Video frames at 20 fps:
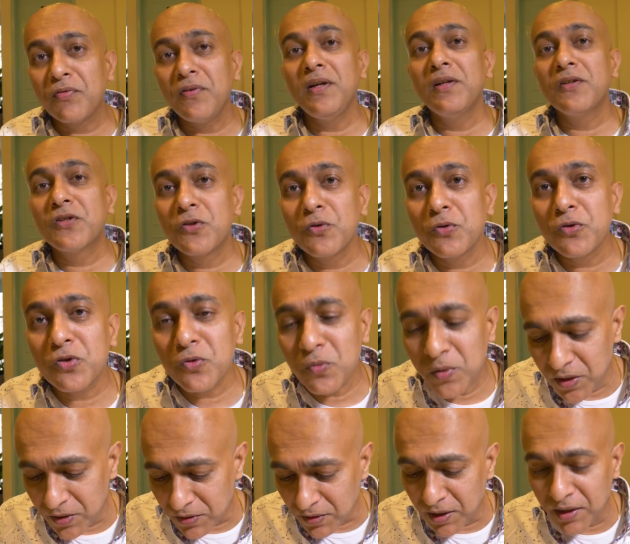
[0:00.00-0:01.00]
feels too
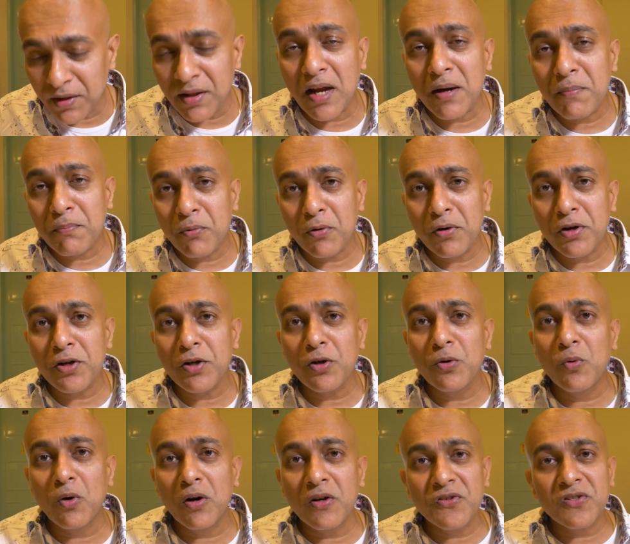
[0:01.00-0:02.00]
sweet. And at that point,
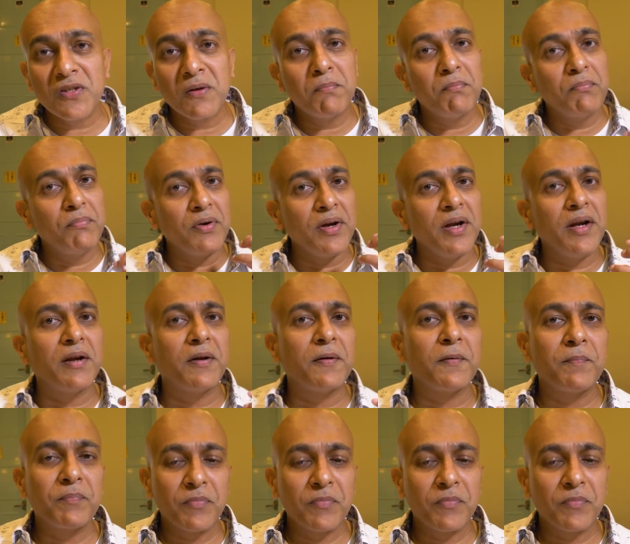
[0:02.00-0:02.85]
you want some break